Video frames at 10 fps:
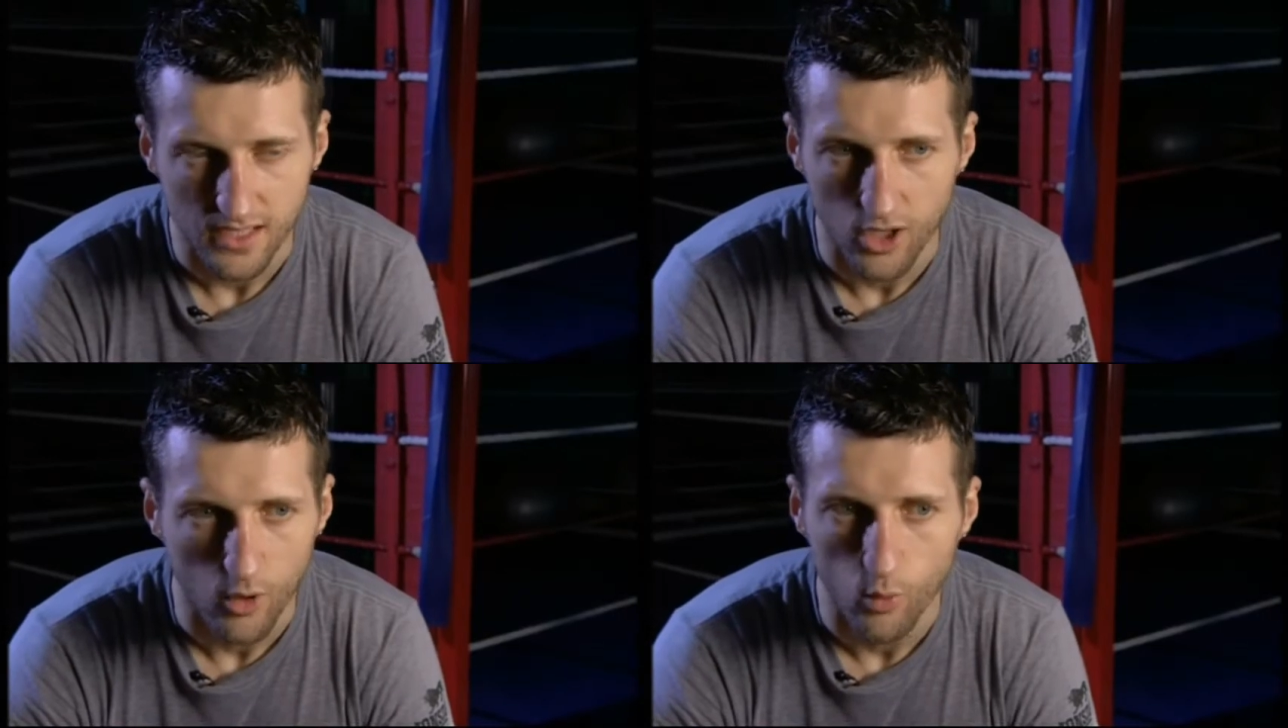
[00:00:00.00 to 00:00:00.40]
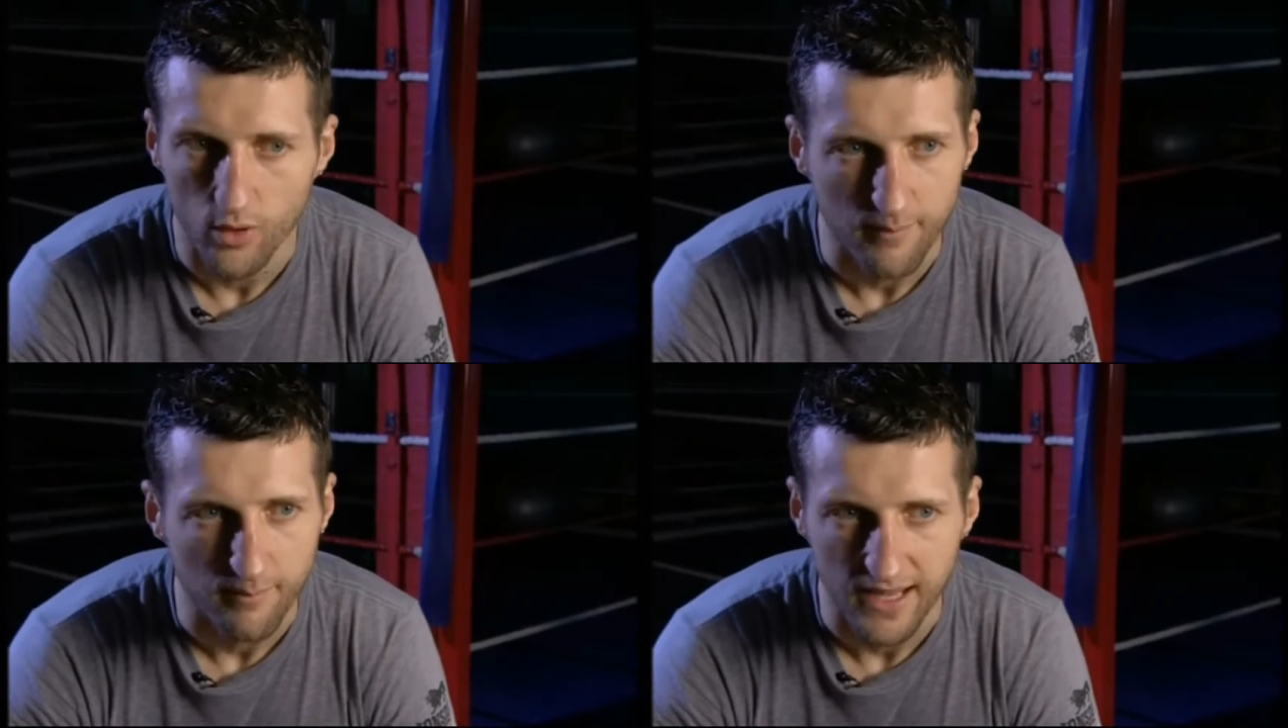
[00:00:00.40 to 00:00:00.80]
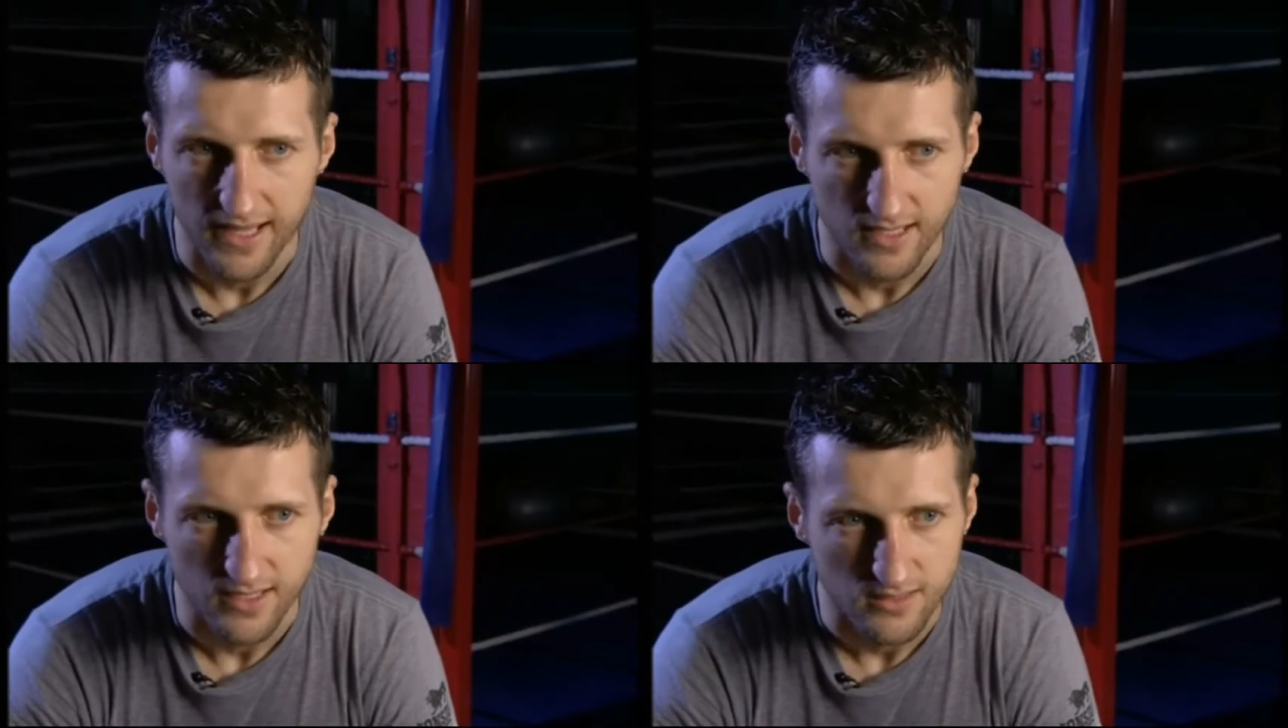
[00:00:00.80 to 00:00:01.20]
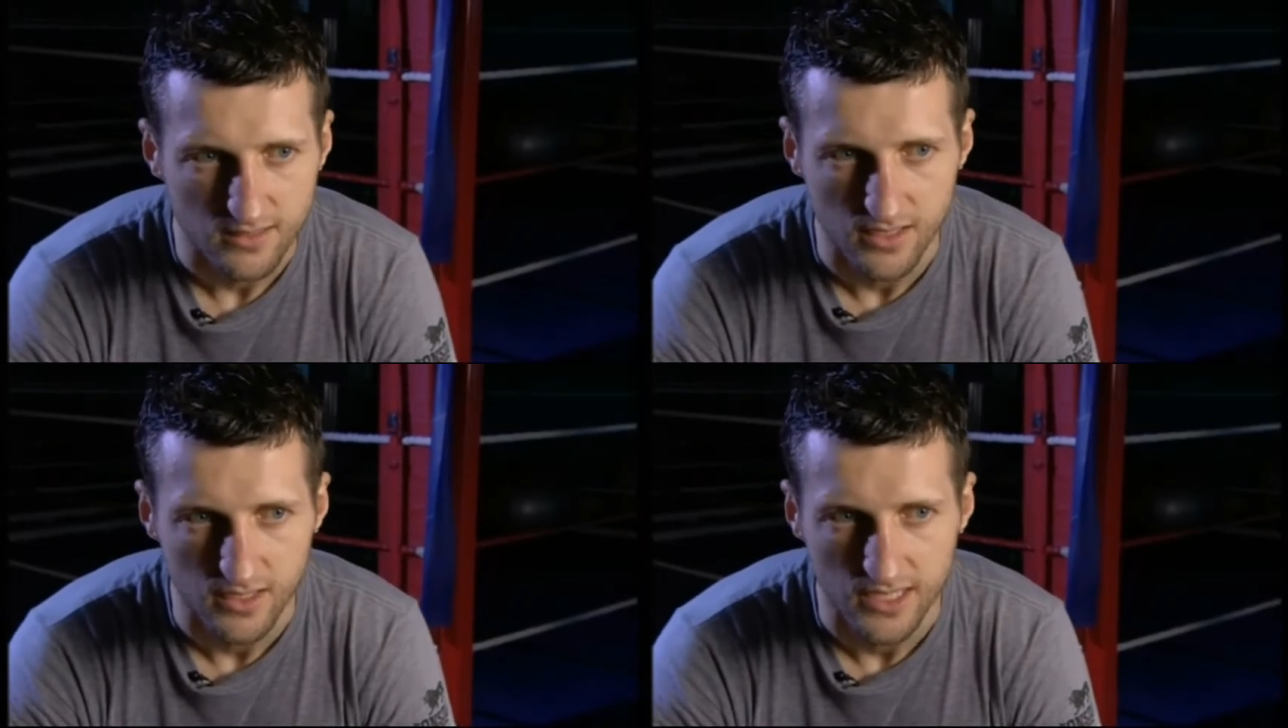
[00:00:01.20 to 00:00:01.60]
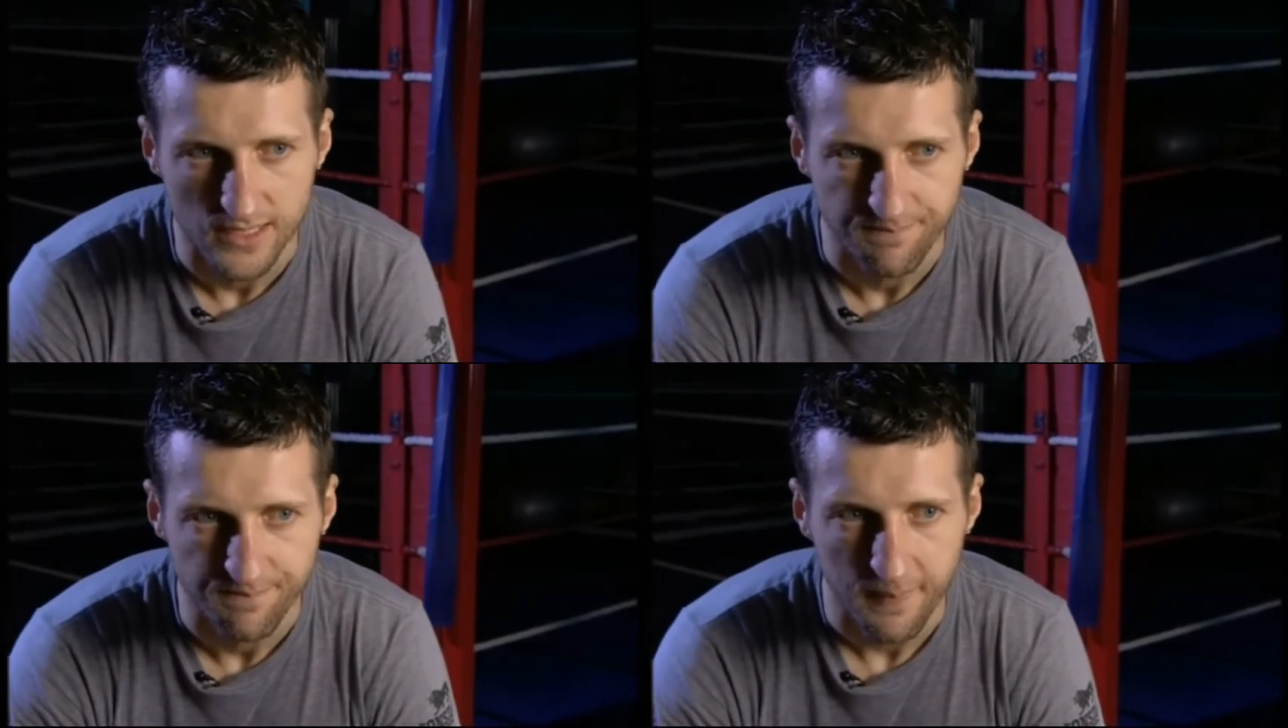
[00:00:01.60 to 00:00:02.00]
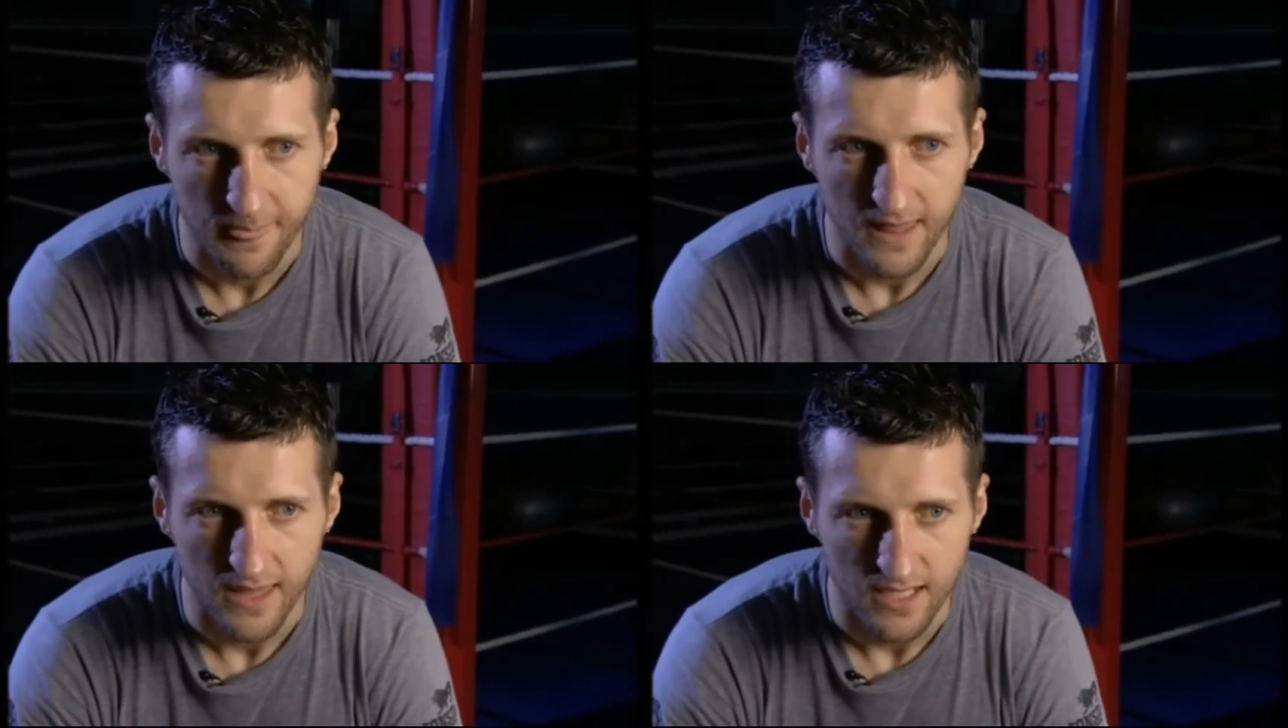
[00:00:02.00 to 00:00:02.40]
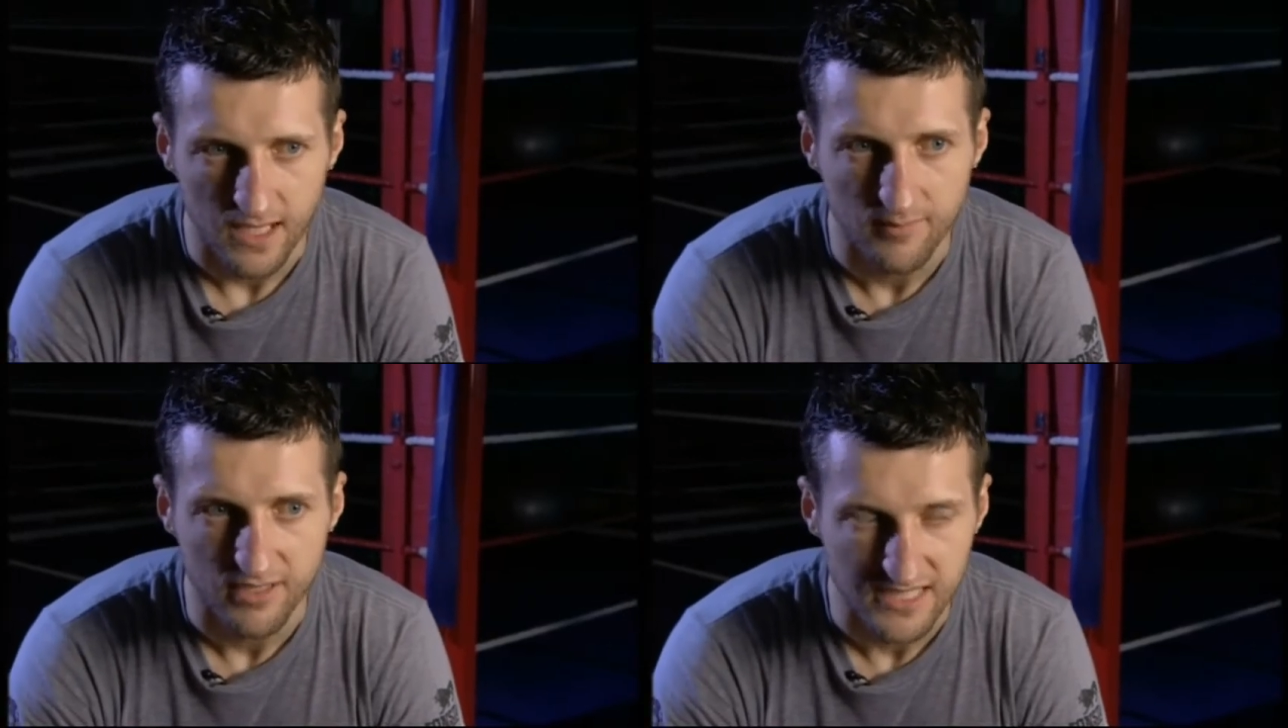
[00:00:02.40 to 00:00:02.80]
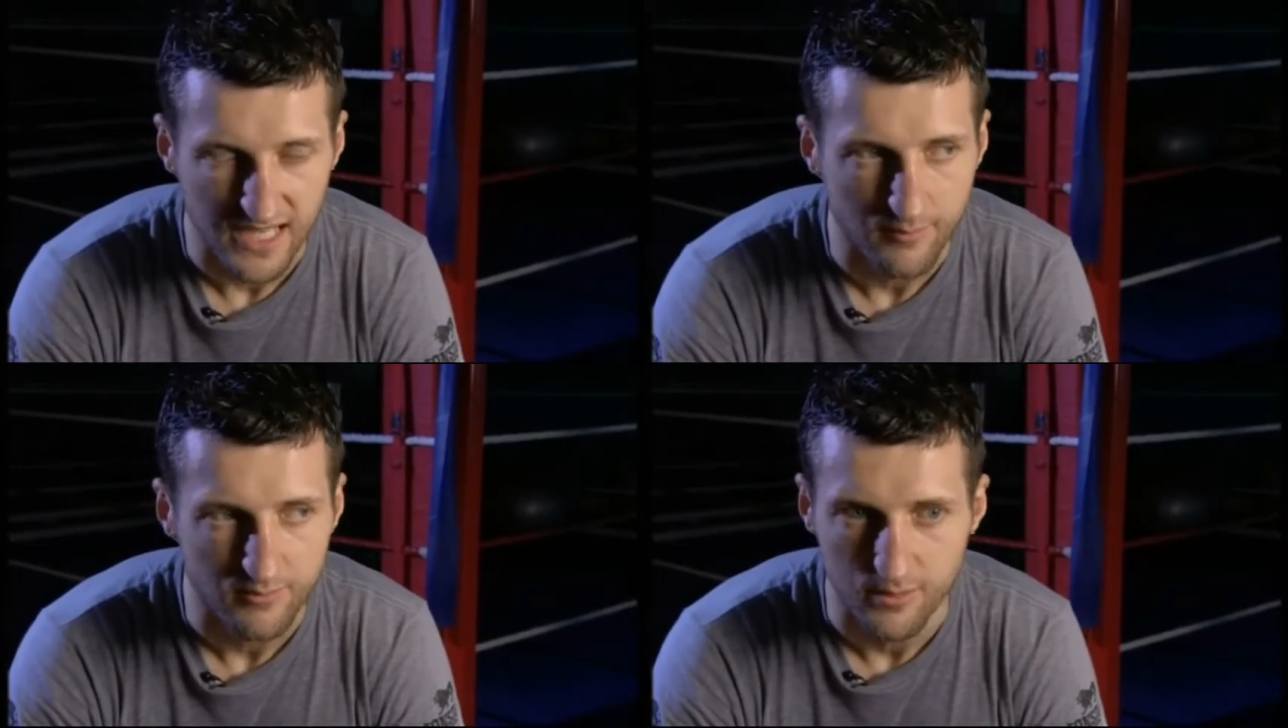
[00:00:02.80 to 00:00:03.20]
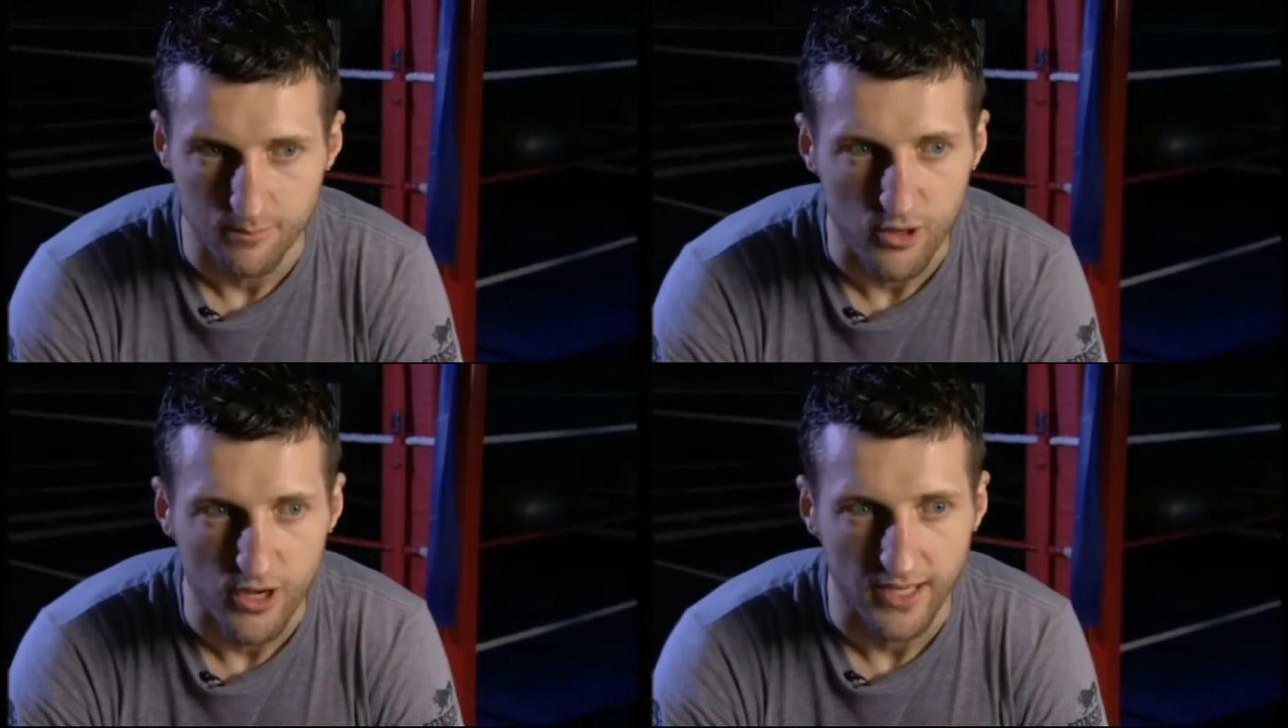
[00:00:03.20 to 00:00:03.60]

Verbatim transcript: He can't walk that plank and um, I'm going to take him to the